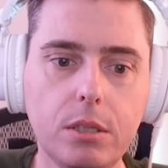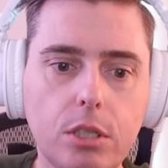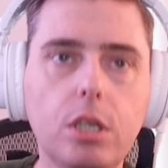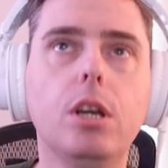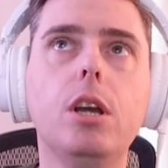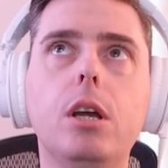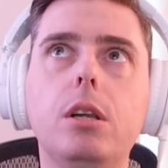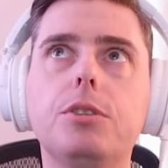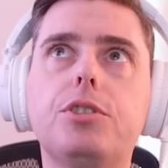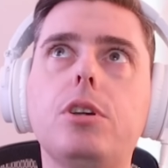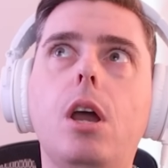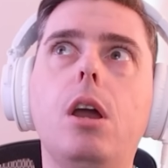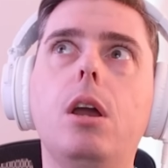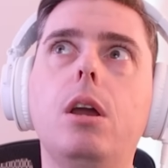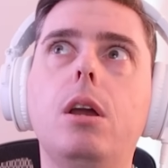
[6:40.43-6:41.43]

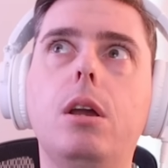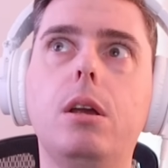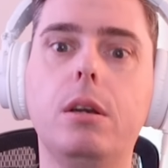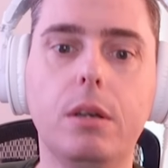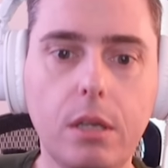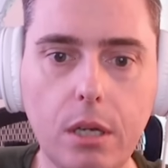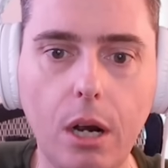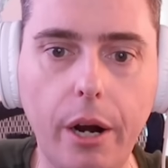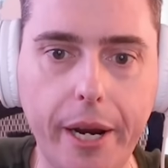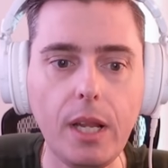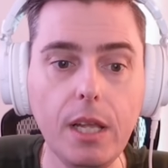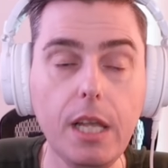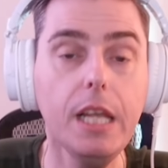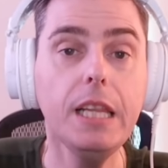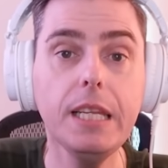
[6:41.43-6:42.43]
Insane! All right,
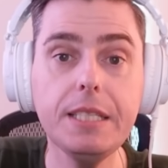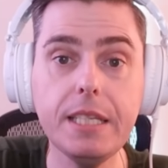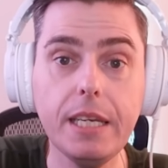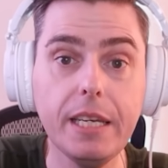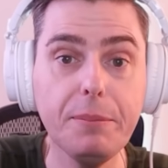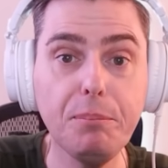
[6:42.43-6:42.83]
listen,